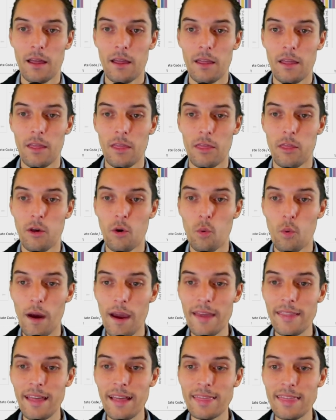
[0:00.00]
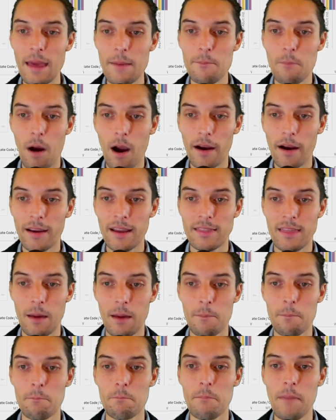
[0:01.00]
the way that they market
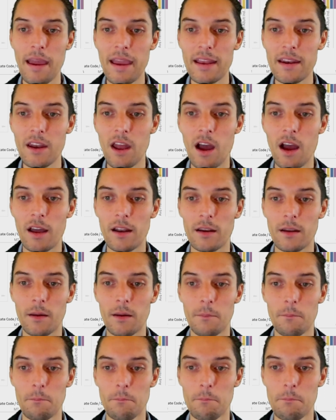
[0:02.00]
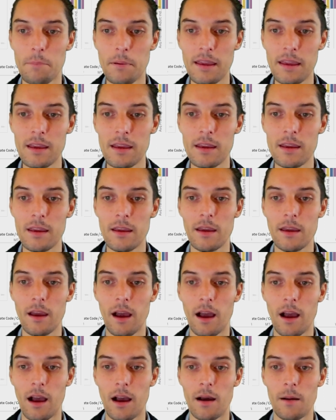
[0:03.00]
them may not be
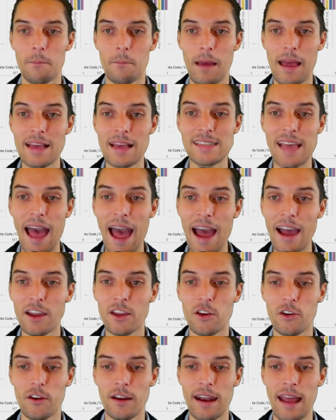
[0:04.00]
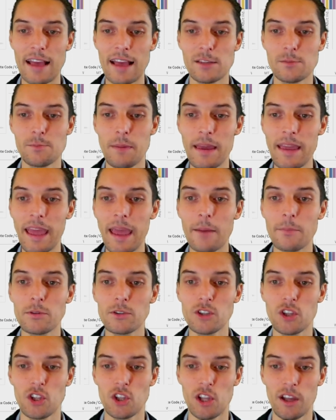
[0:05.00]
as accurate as being able
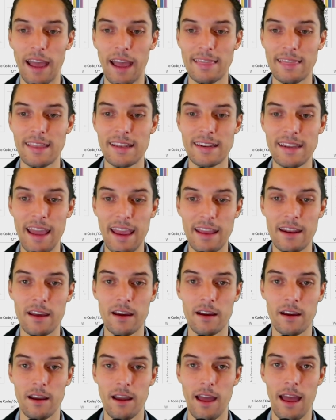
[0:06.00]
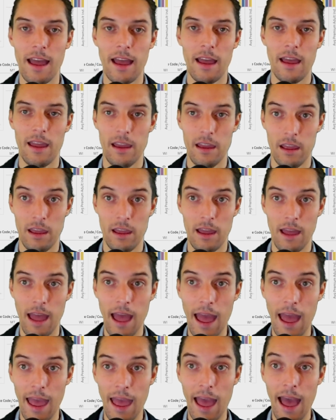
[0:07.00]
to look at the data
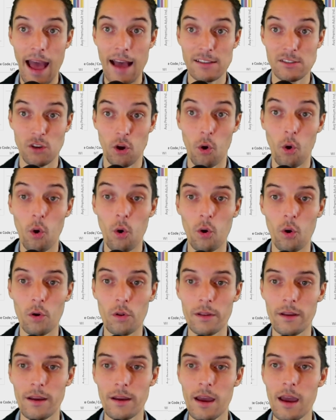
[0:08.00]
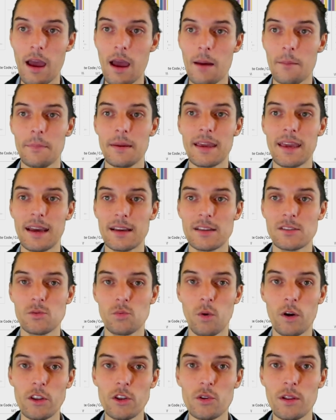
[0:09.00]
as a whole. Because
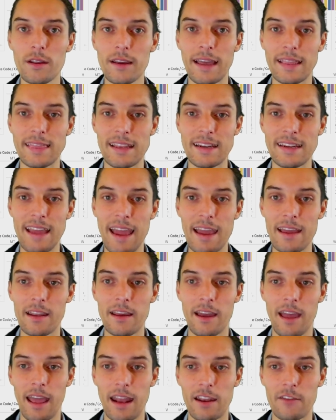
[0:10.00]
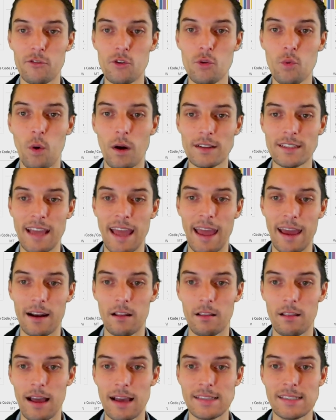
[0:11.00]
when you look at the data, and if you want to
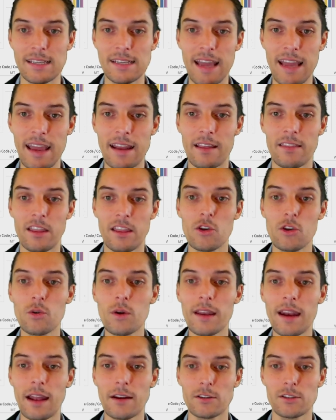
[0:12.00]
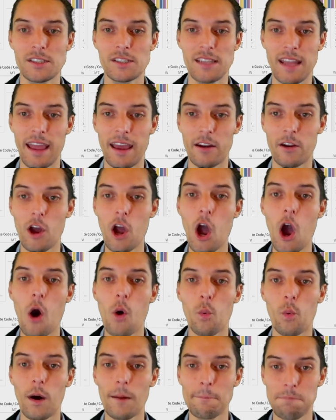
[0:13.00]
analyze the data, then you can understand
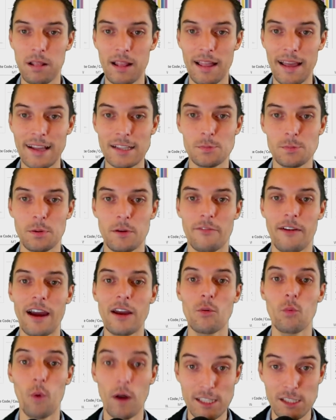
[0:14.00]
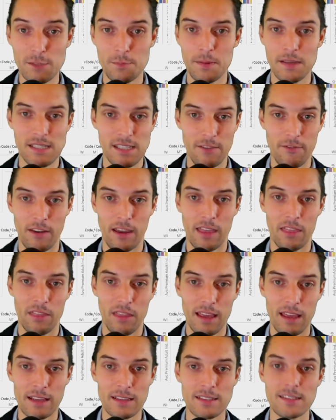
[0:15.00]
what plans provide what specific
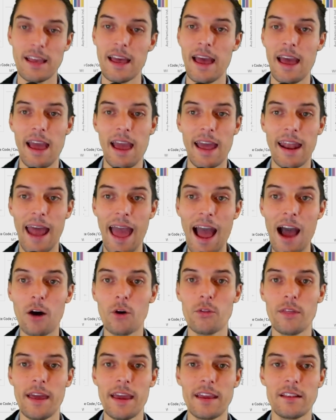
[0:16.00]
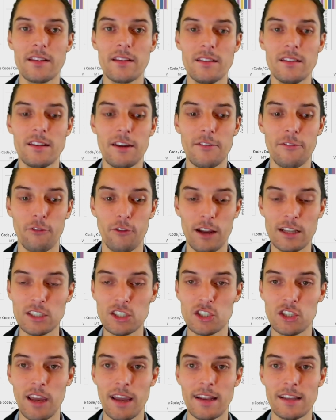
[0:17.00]
things and how they
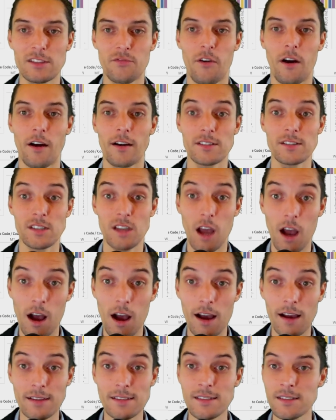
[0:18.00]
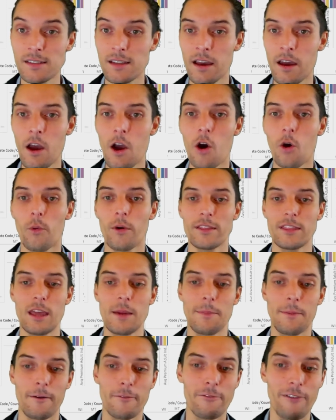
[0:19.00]
differentiate as far as cost, what they
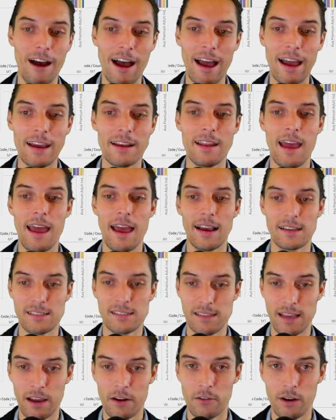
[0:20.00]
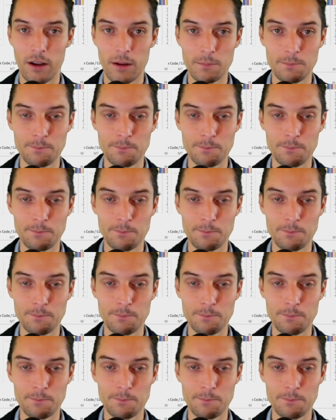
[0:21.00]
provide, etc.